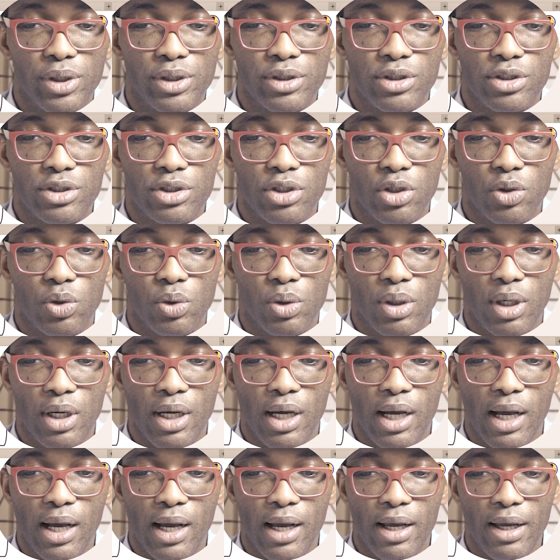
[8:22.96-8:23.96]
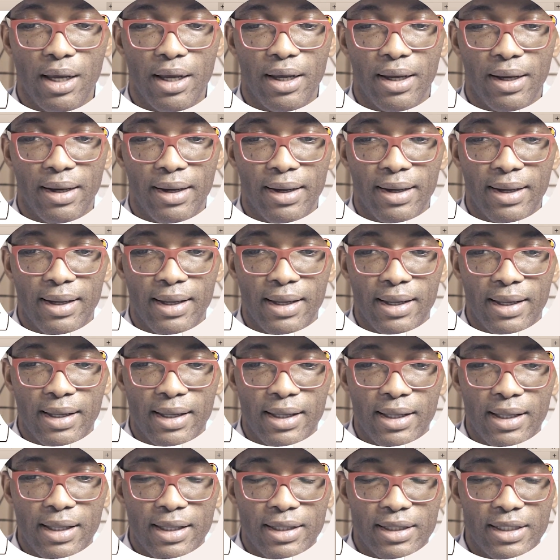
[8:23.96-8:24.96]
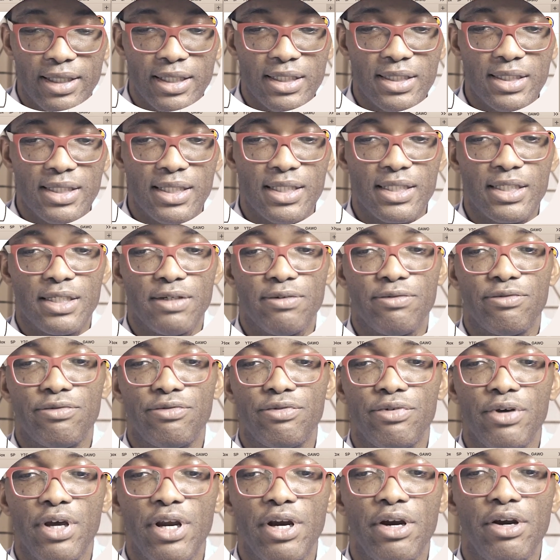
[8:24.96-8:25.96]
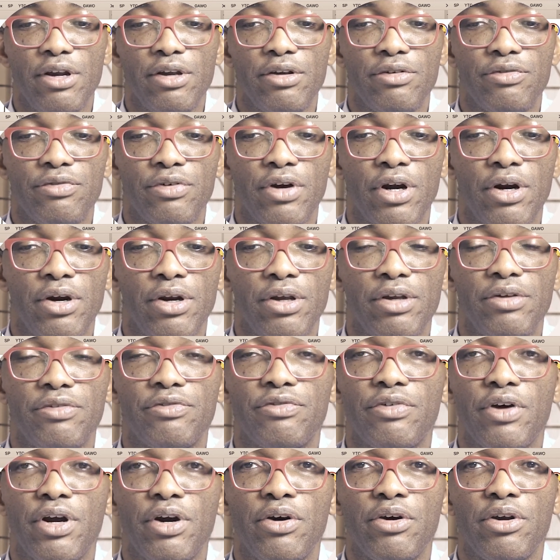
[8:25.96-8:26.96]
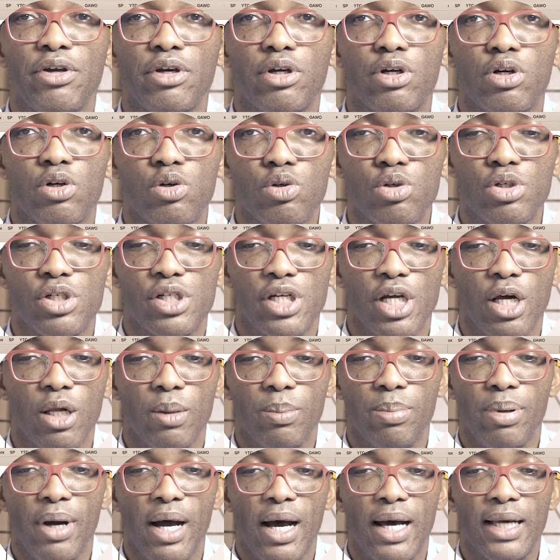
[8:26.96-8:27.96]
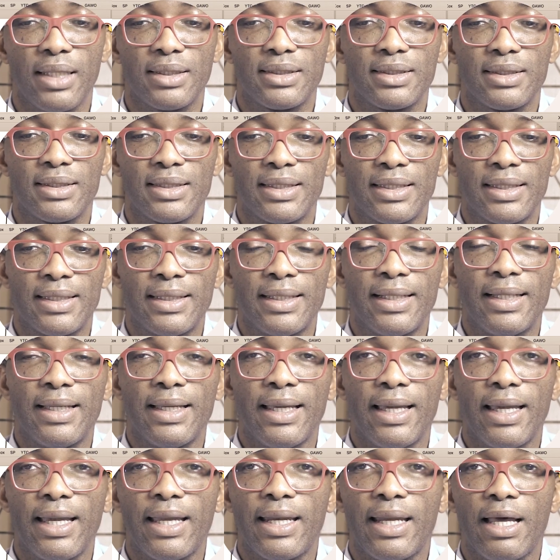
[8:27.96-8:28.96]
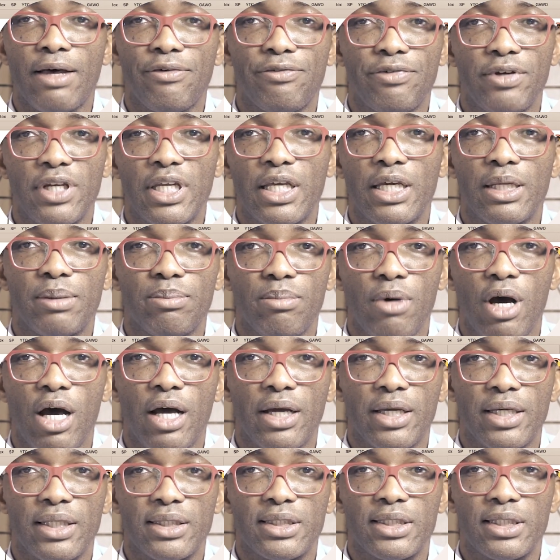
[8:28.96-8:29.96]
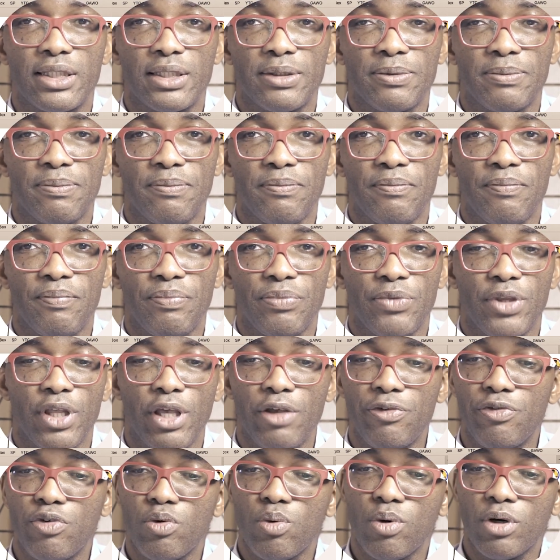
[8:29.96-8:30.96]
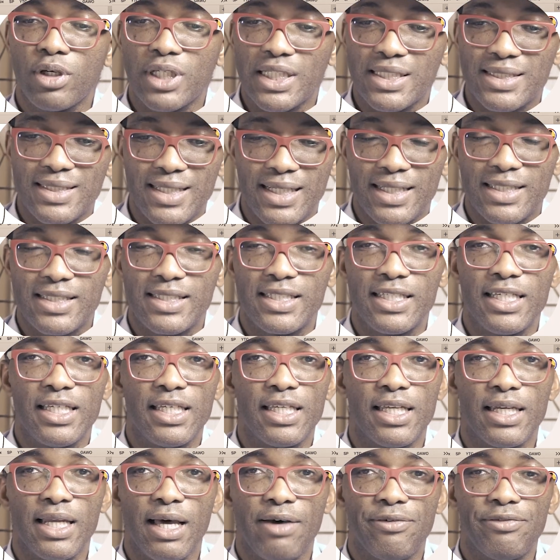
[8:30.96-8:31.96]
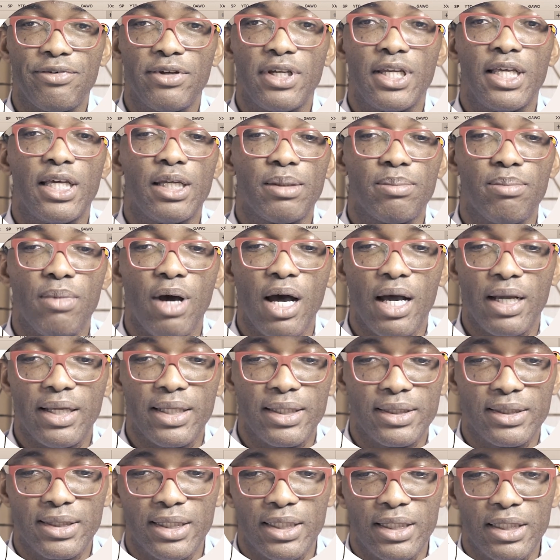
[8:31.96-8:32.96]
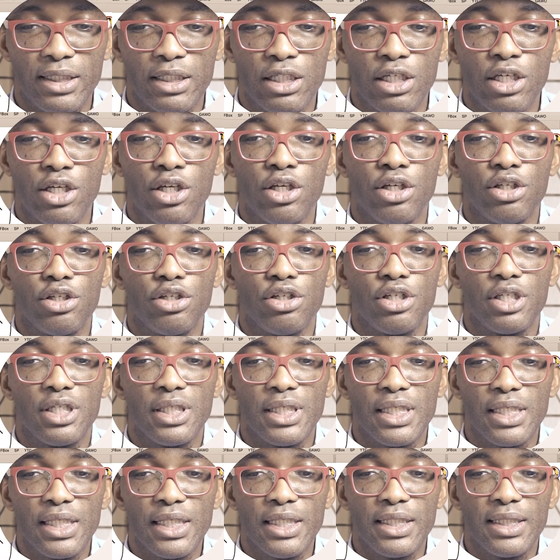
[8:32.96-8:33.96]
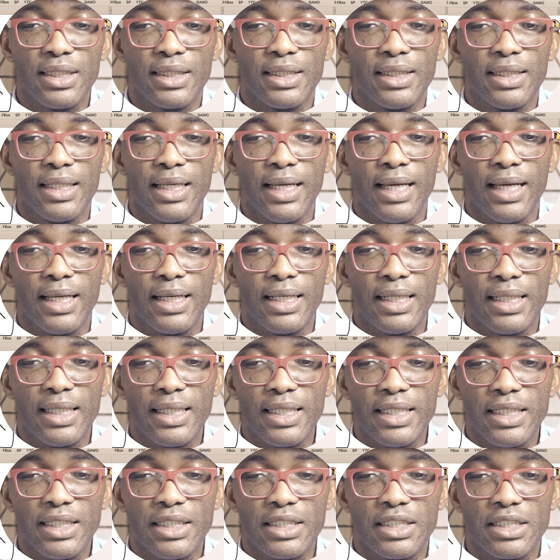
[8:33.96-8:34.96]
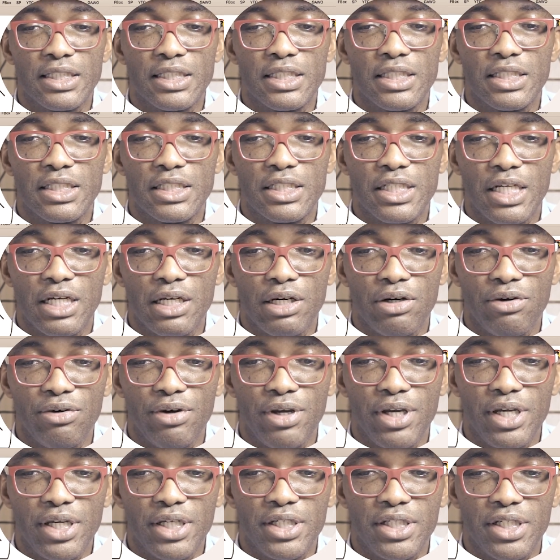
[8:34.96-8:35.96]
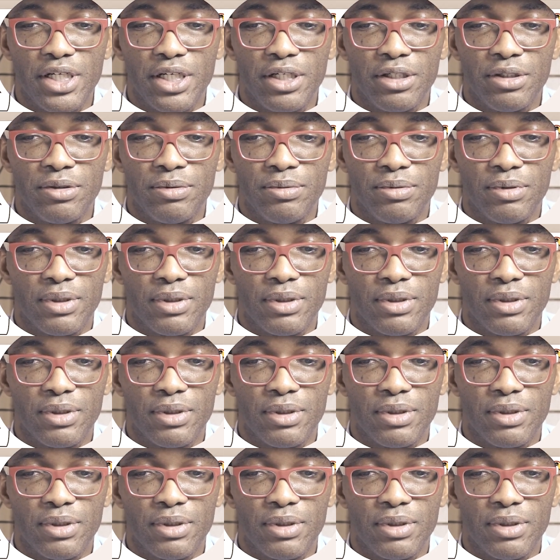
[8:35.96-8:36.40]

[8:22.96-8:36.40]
So this is a very, very, very crucial part in affiliate marketing. If you want to succeed in affiliate marketing, you need a lead generating